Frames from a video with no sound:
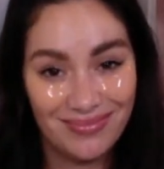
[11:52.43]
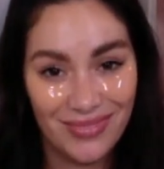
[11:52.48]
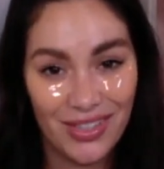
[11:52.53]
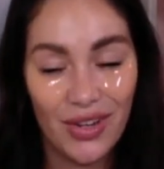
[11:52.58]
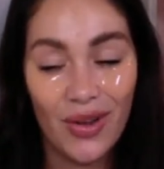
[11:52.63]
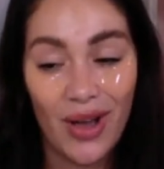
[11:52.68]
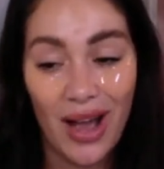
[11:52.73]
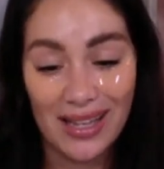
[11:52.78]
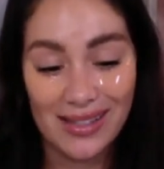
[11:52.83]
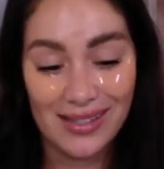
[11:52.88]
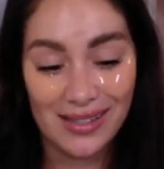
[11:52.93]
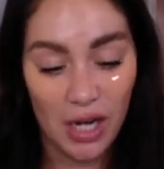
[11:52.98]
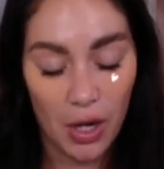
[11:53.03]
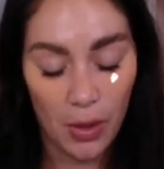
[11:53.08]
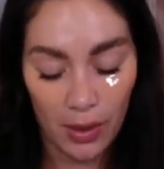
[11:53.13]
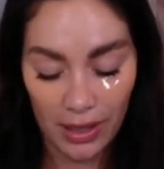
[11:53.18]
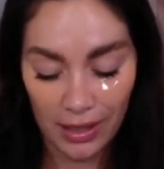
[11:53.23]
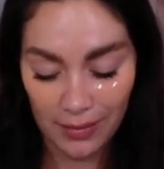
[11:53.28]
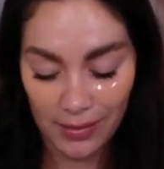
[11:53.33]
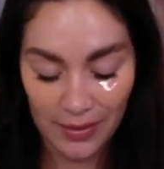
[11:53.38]
You guys
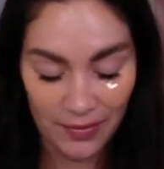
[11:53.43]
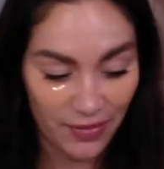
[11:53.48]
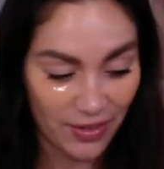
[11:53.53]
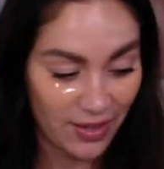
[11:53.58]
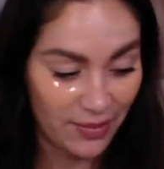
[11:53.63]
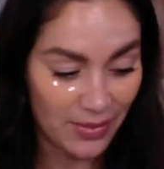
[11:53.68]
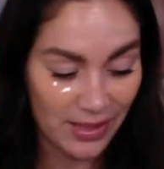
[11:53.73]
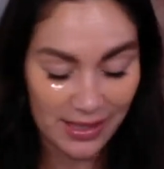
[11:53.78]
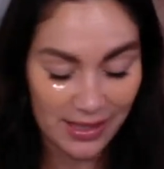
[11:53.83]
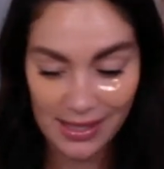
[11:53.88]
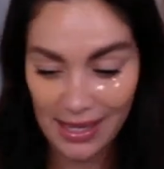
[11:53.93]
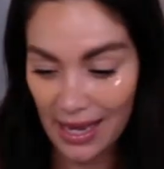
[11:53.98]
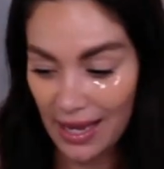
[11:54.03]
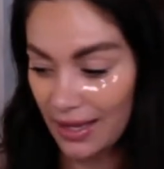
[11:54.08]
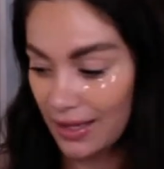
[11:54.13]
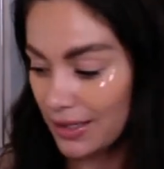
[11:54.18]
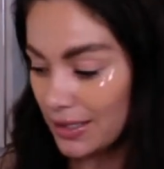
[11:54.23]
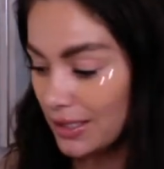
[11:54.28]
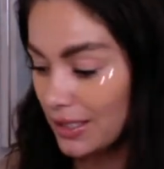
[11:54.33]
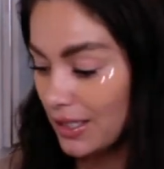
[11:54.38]
know I love my vitamin
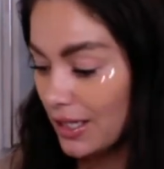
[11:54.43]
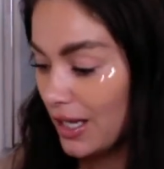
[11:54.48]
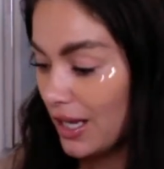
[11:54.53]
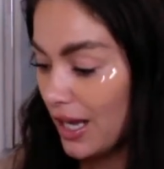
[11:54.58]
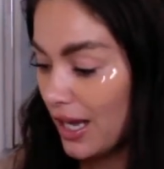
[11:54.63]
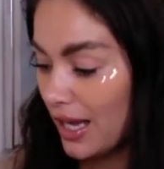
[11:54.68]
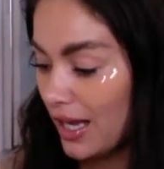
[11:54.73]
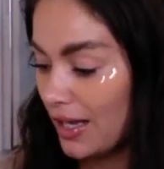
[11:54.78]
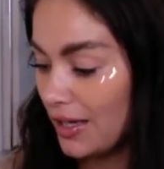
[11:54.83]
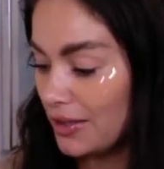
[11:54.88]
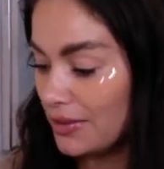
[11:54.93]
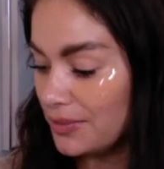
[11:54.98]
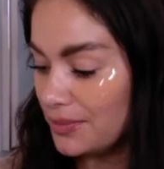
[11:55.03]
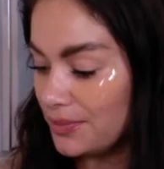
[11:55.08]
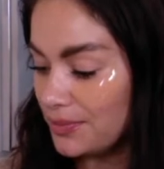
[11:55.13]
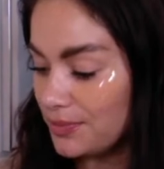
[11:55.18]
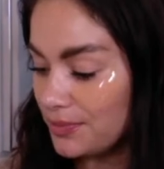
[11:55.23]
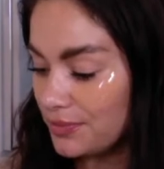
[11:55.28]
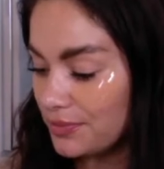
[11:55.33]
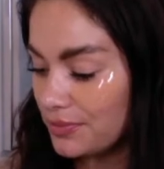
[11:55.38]
C.
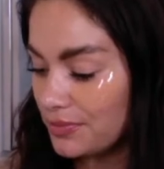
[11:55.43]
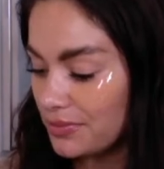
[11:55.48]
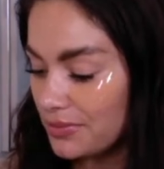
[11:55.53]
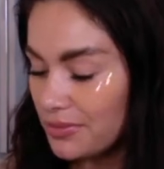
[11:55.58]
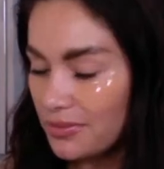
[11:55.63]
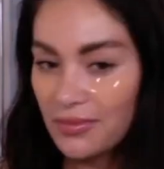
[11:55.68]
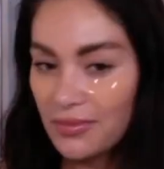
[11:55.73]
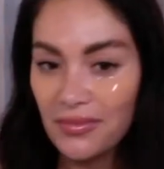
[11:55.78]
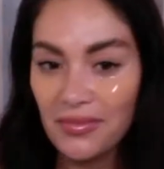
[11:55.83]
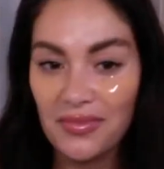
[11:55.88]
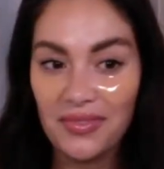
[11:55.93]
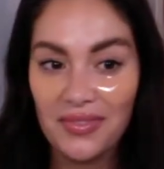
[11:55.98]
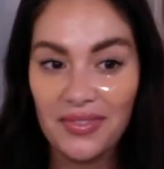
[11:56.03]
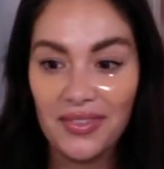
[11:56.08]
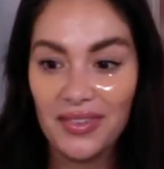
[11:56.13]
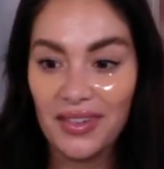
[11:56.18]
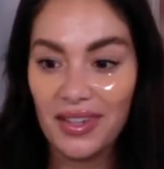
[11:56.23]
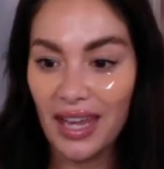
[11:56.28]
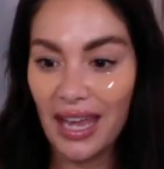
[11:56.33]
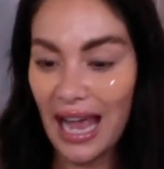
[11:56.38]

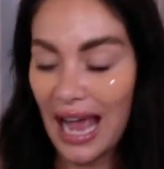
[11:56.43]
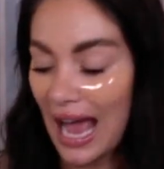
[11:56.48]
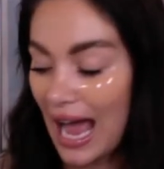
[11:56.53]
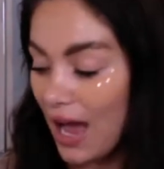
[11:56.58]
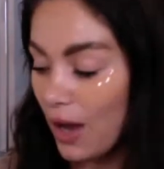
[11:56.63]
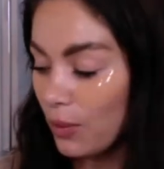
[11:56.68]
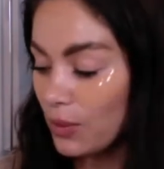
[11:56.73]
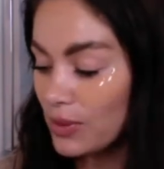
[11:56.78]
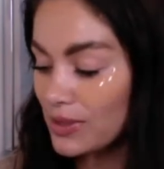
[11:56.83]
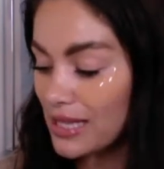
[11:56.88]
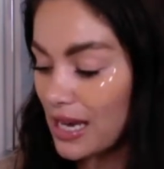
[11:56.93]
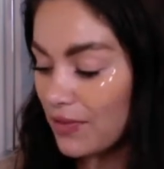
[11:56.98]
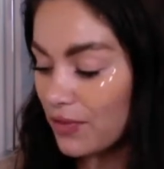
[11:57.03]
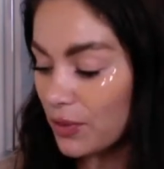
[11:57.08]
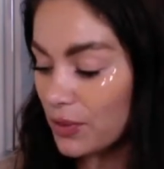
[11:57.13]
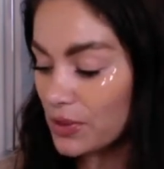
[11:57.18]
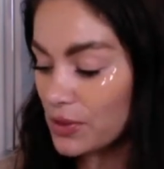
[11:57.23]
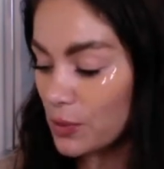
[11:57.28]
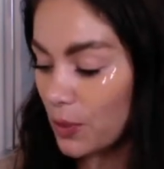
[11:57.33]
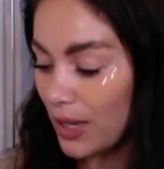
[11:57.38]
How was
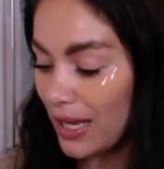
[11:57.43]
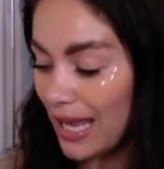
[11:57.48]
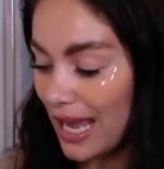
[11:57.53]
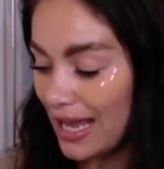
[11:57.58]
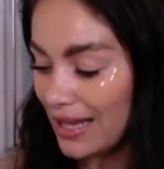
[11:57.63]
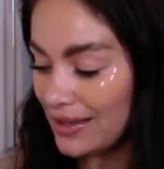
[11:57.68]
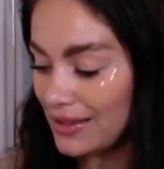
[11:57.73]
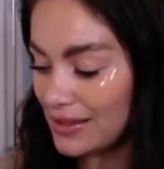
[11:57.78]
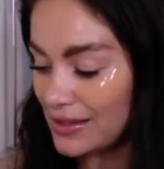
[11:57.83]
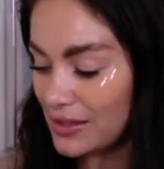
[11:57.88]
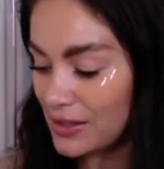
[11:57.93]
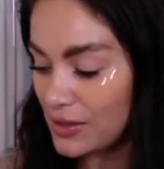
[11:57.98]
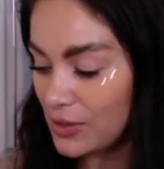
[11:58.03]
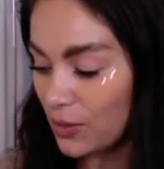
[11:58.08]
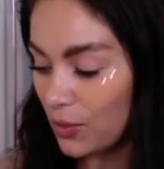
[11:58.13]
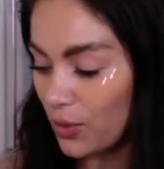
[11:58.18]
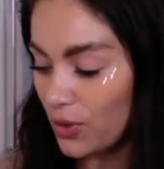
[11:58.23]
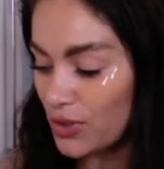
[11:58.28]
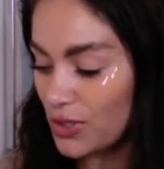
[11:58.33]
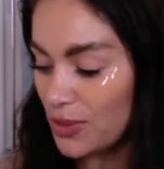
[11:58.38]
everyone's weekends?
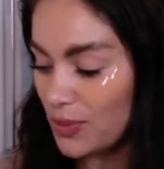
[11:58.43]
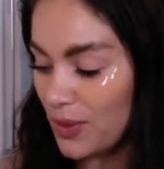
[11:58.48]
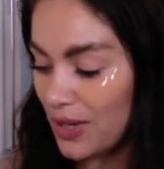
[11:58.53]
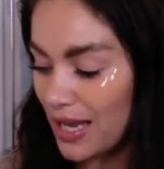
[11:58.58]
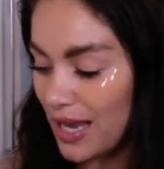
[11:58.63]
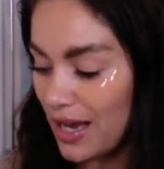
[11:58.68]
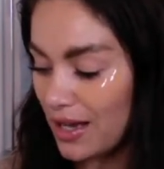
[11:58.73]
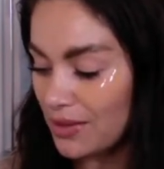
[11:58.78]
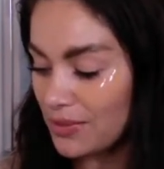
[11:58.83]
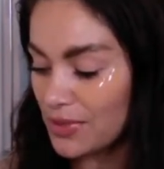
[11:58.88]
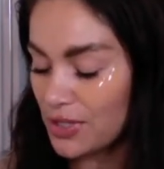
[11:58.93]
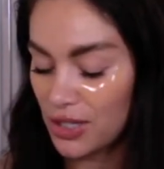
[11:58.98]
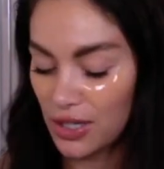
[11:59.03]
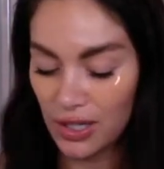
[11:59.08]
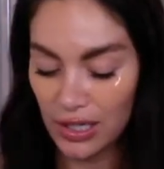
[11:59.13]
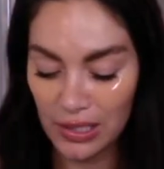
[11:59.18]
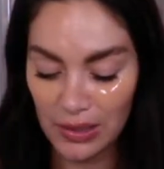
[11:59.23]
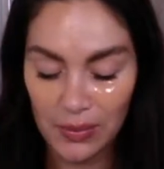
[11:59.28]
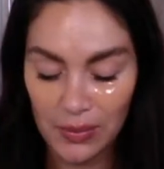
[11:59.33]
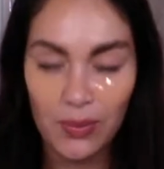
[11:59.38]
What did we get up
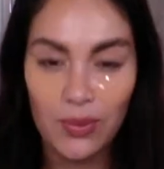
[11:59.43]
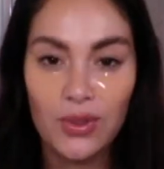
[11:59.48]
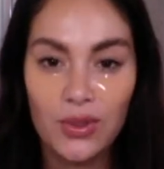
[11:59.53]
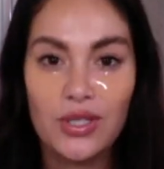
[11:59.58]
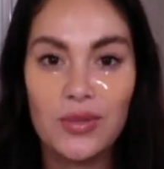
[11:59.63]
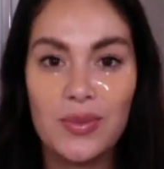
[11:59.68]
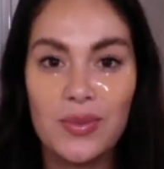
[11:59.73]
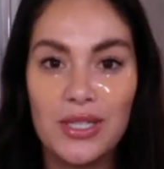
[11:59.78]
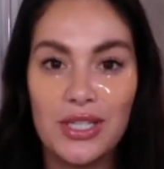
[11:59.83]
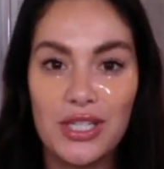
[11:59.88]
to? What did we